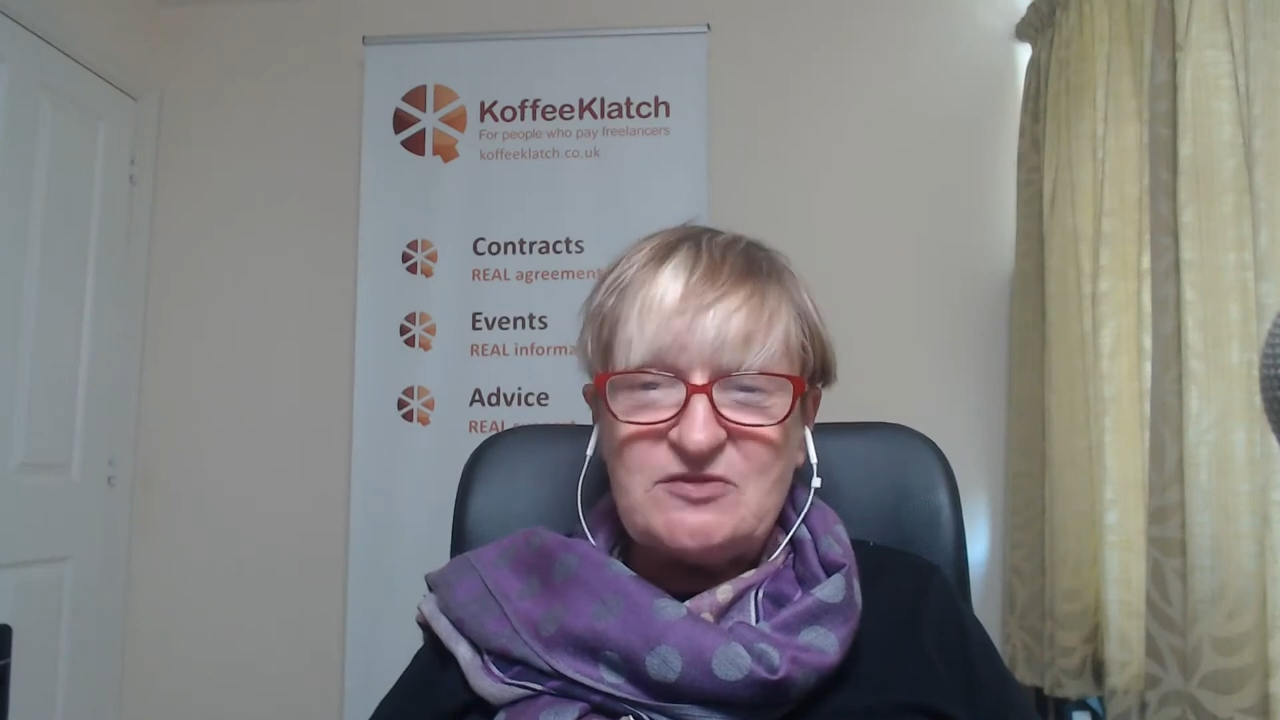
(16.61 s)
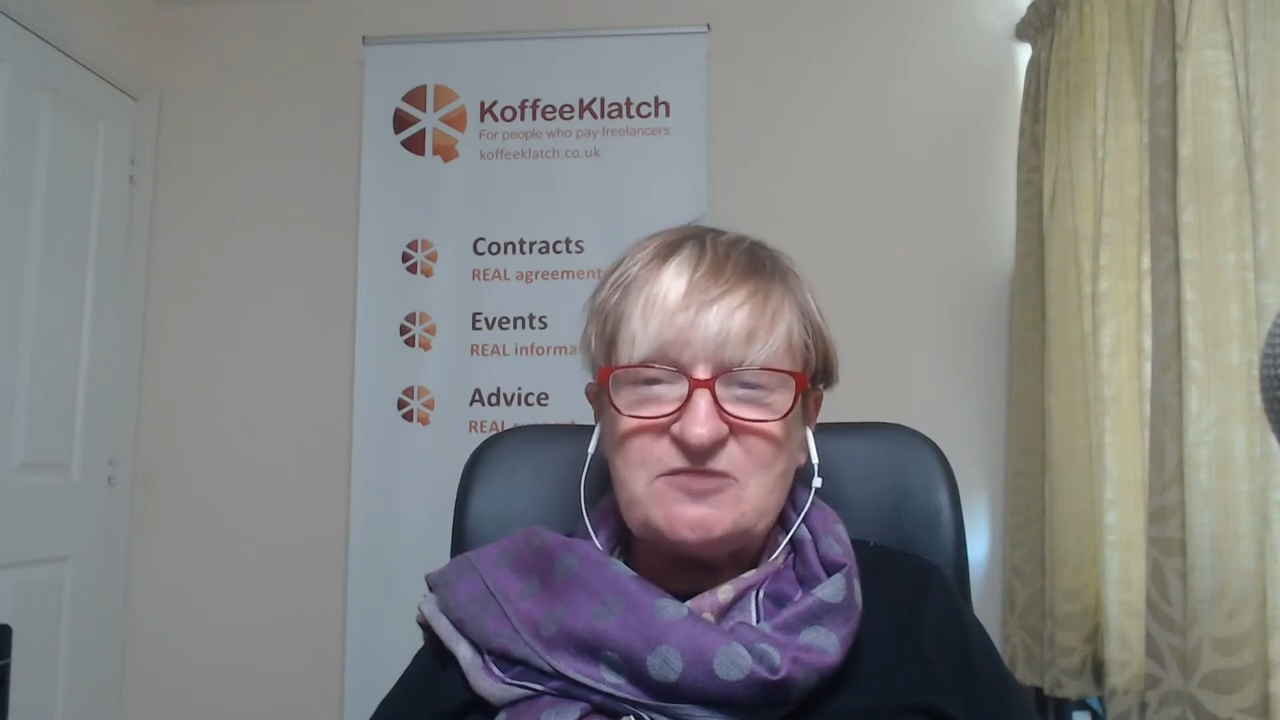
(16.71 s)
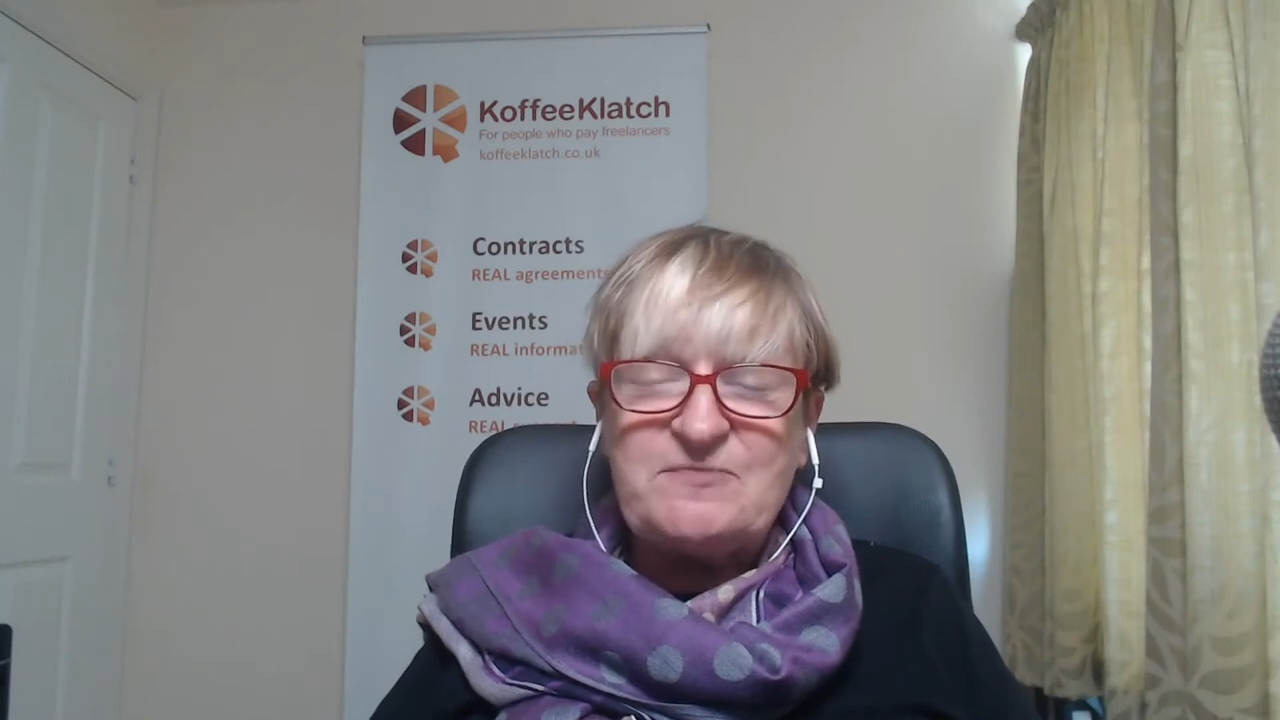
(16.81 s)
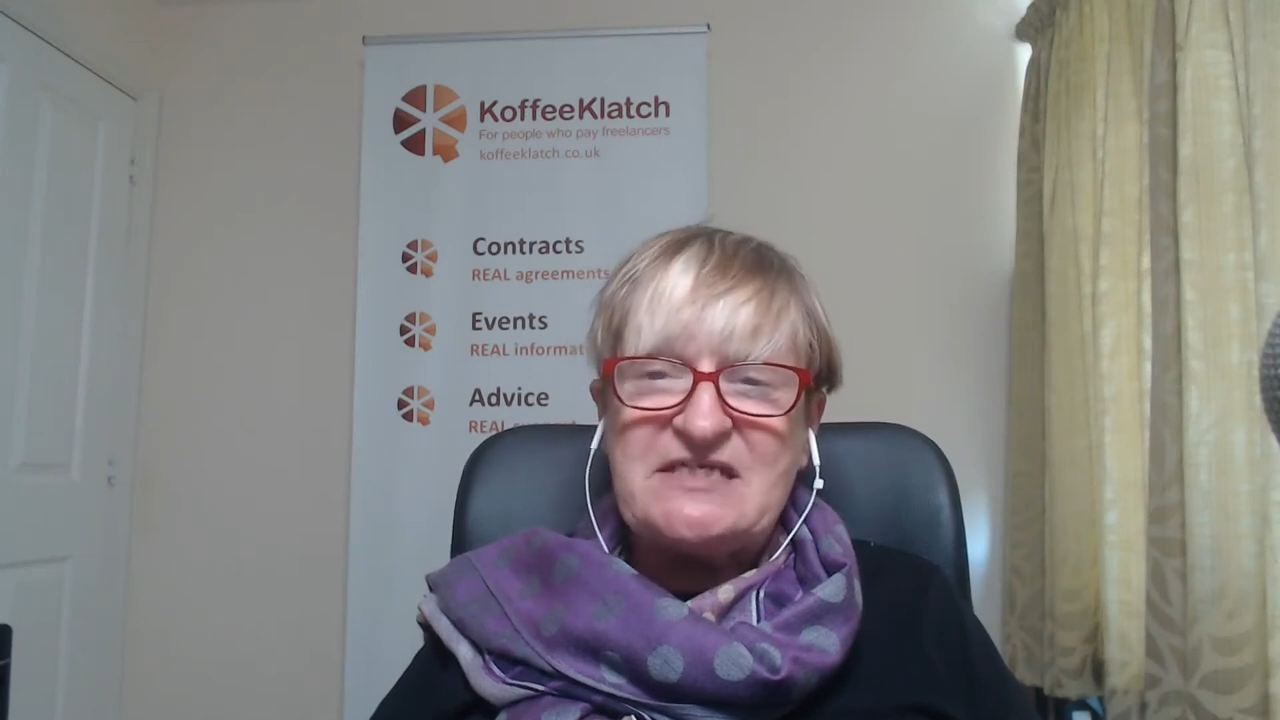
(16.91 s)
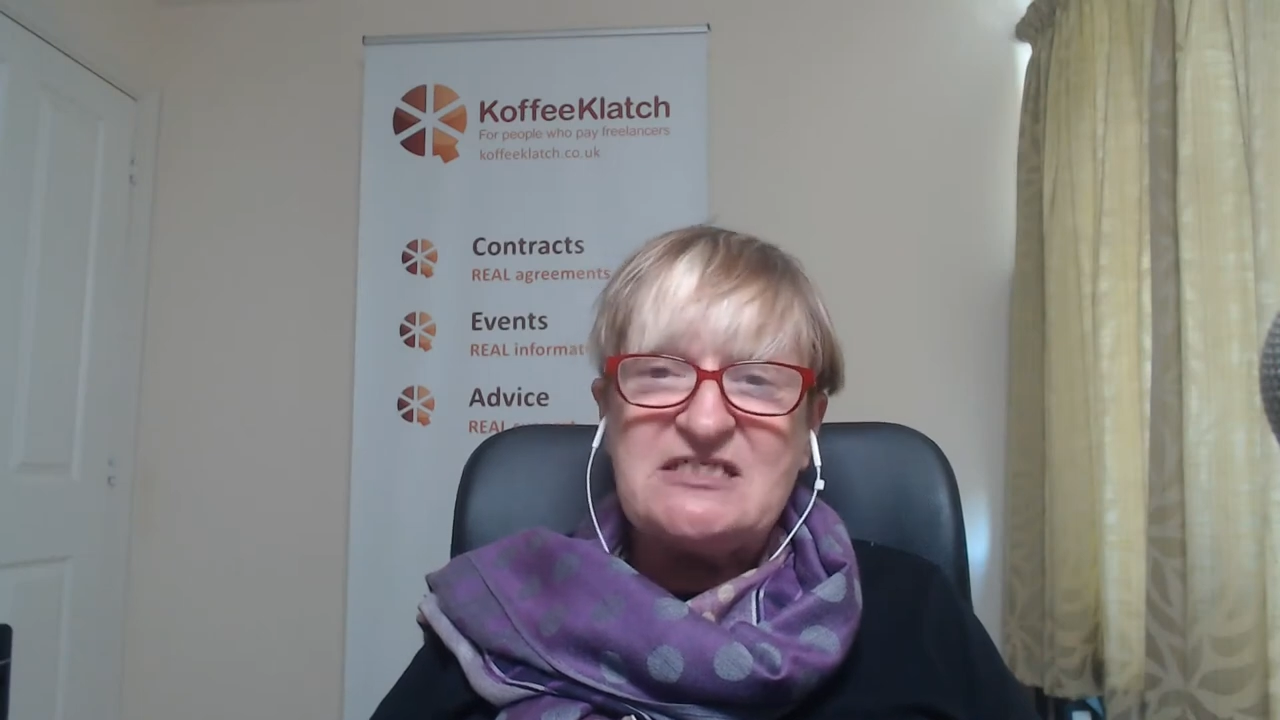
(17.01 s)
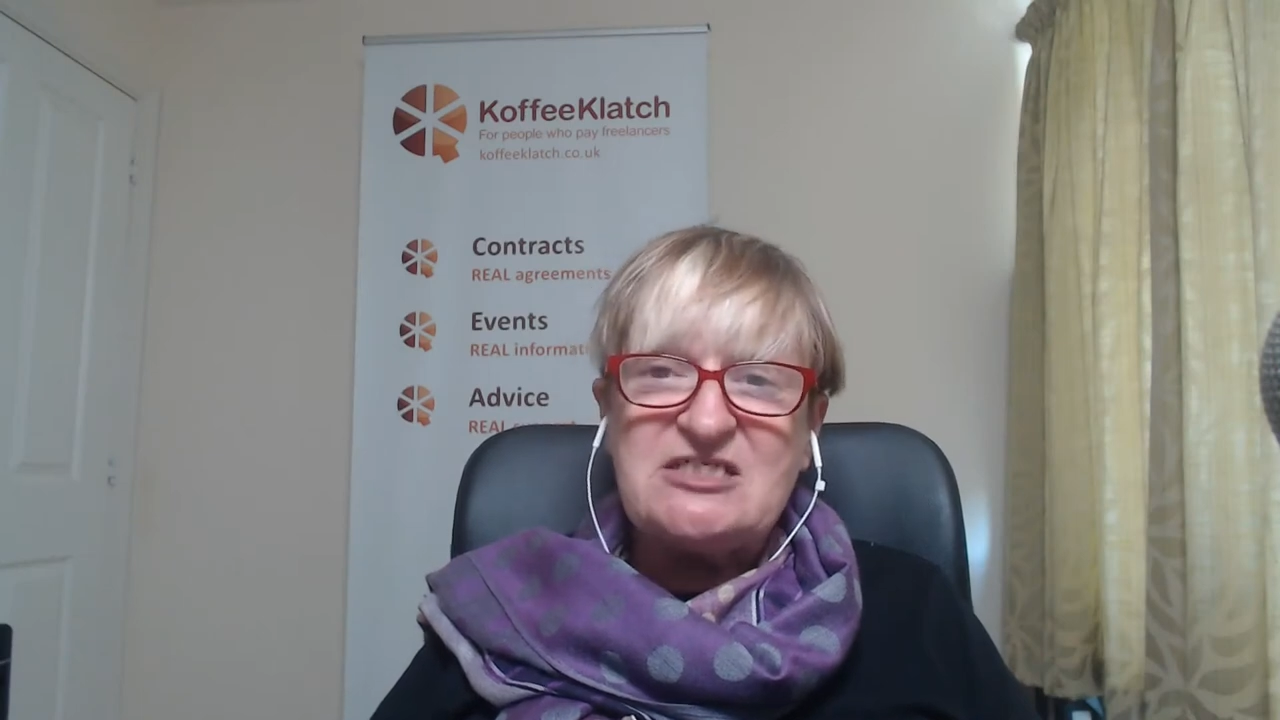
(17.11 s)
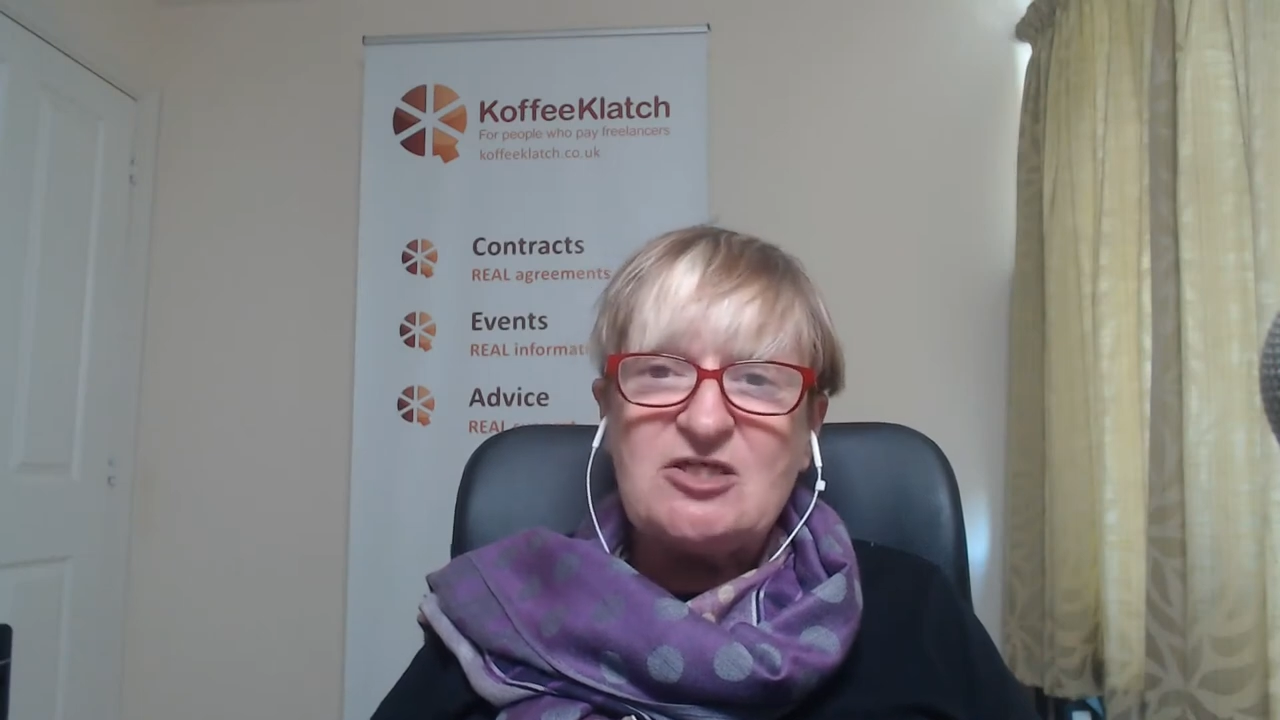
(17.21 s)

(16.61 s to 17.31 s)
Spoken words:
had been